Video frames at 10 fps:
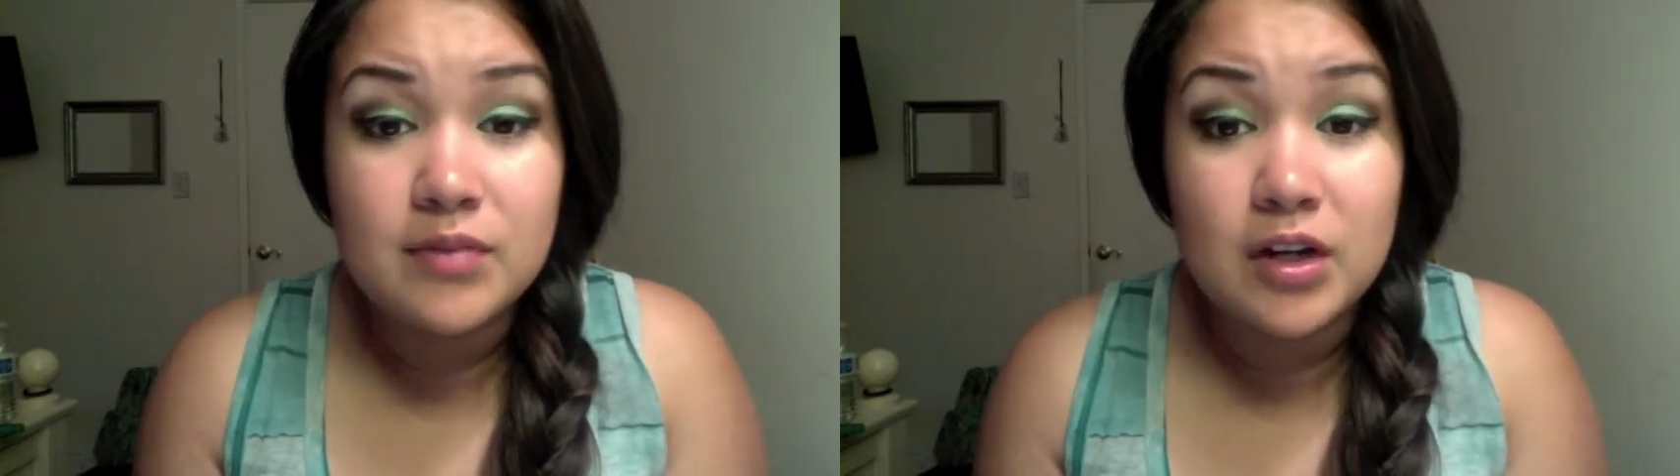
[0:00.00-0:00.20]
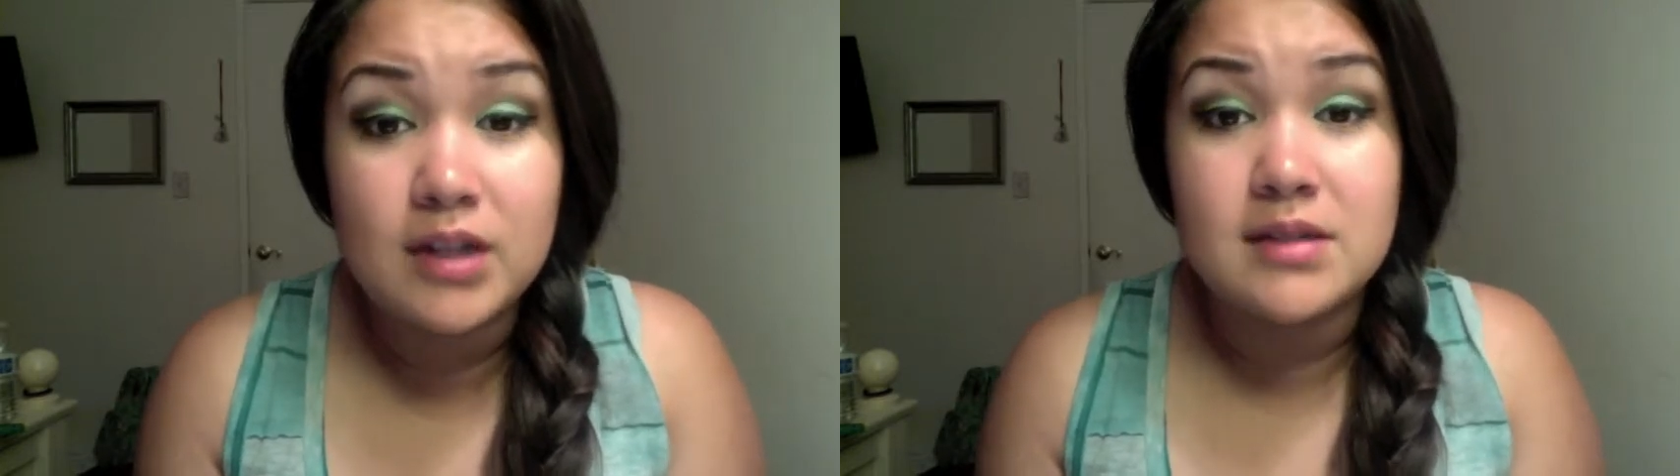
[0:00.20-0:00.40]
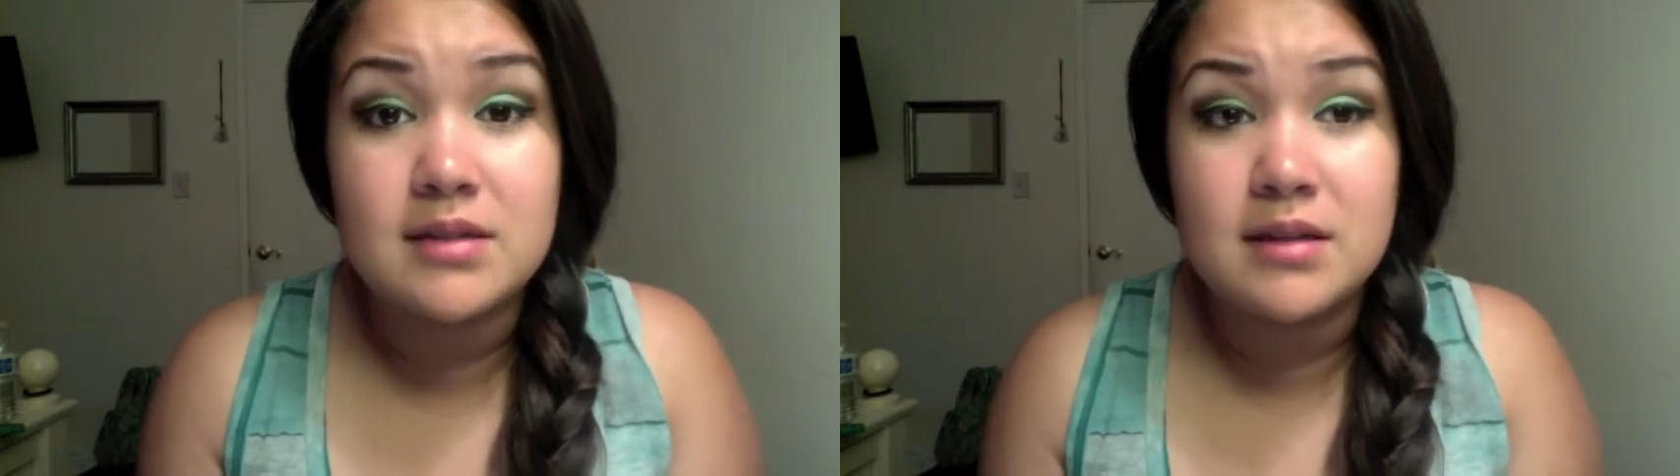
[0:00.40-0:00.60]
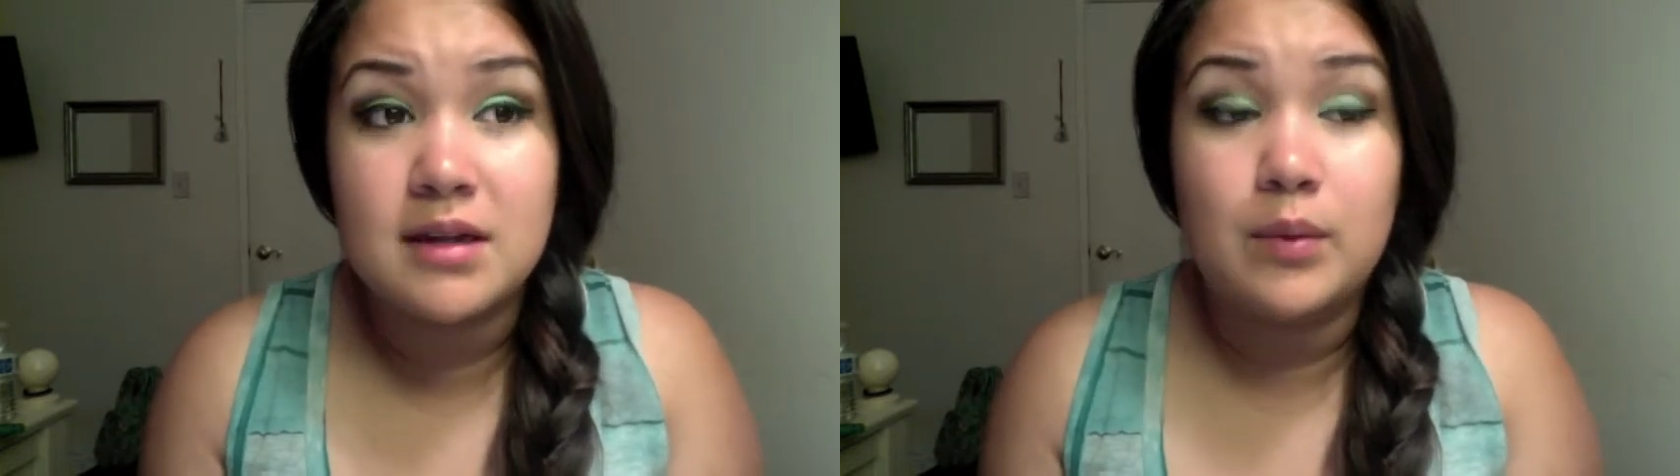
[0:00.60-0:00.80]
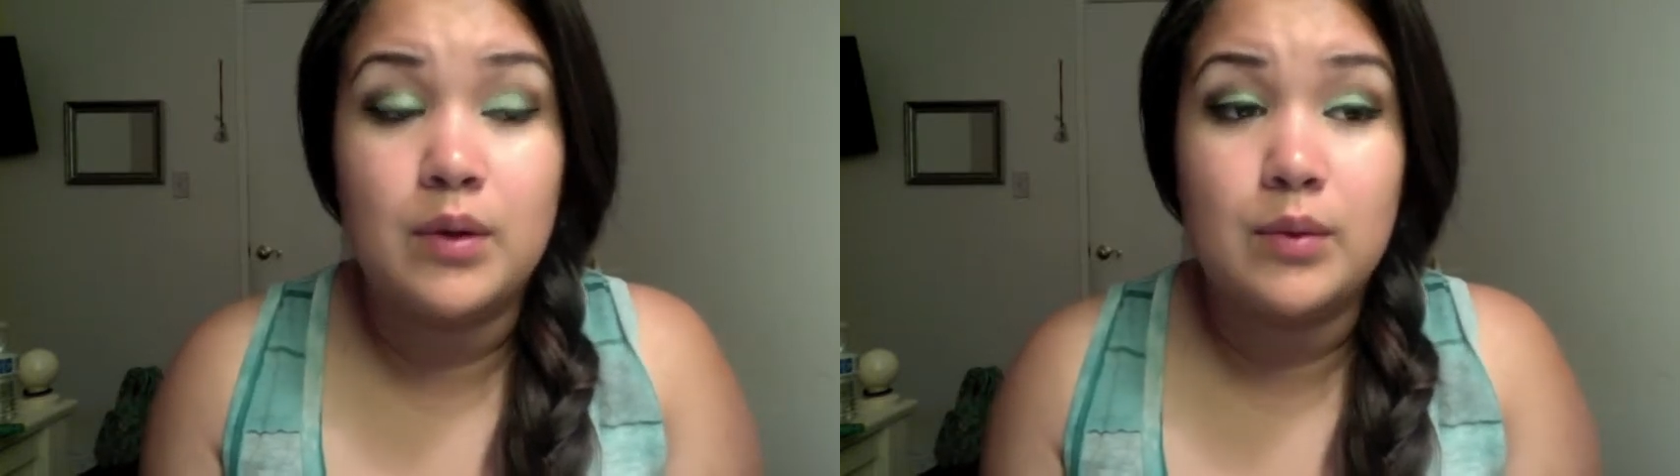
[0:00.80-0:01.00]
audience
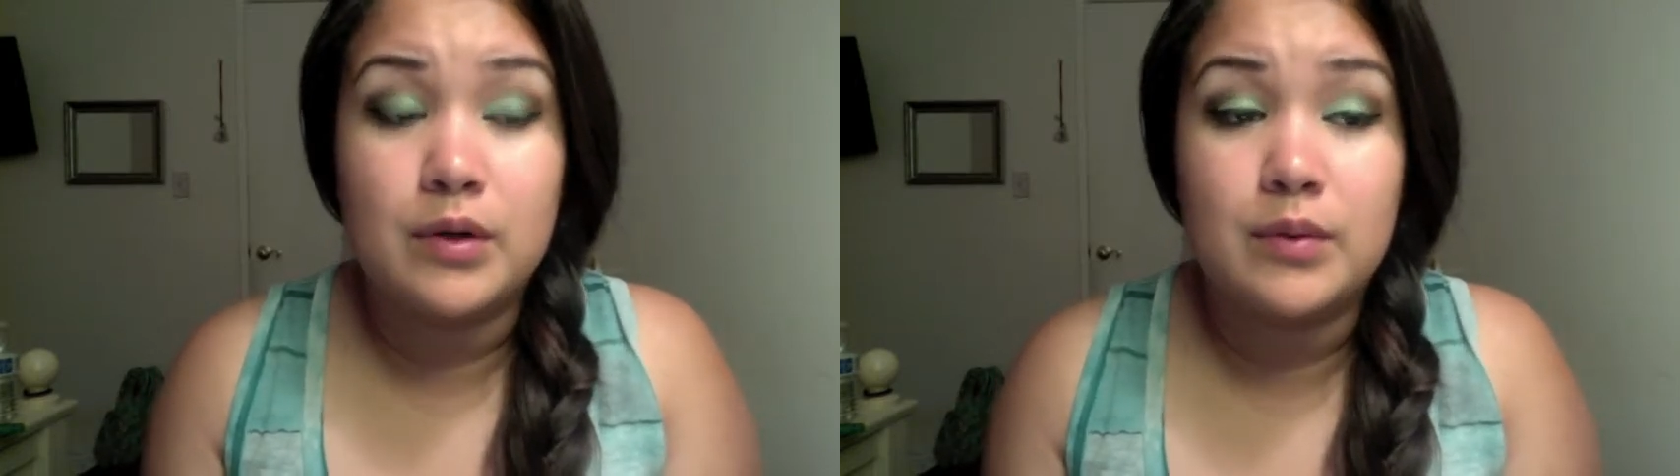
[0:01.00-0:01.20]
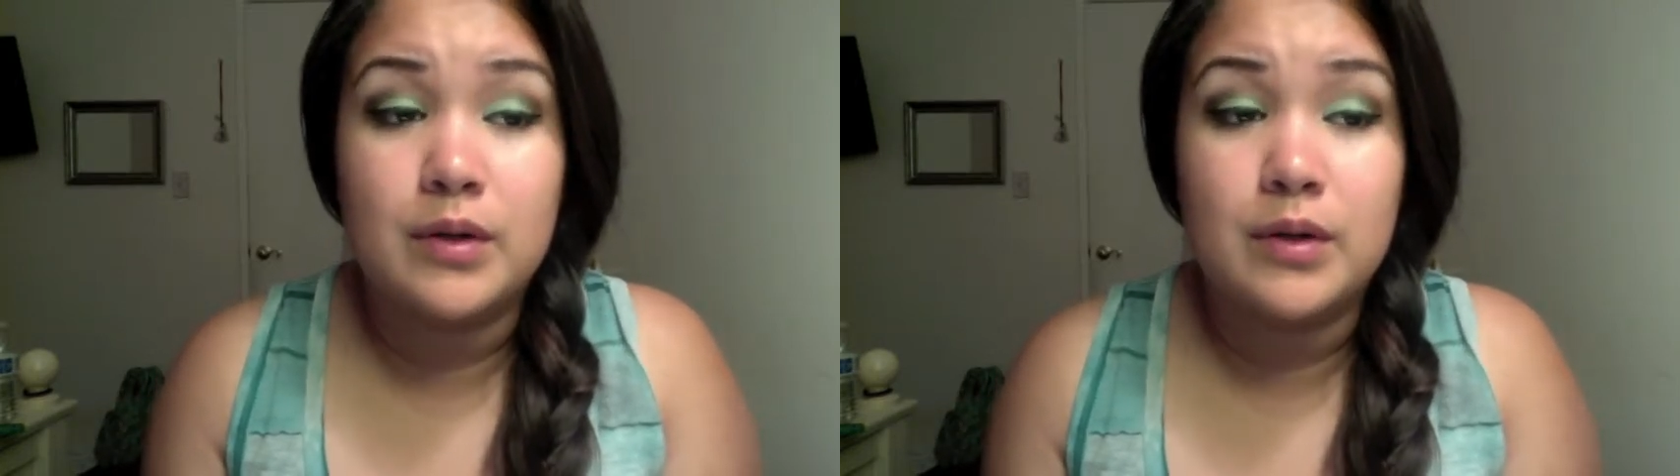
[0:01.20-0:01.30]
that I want to work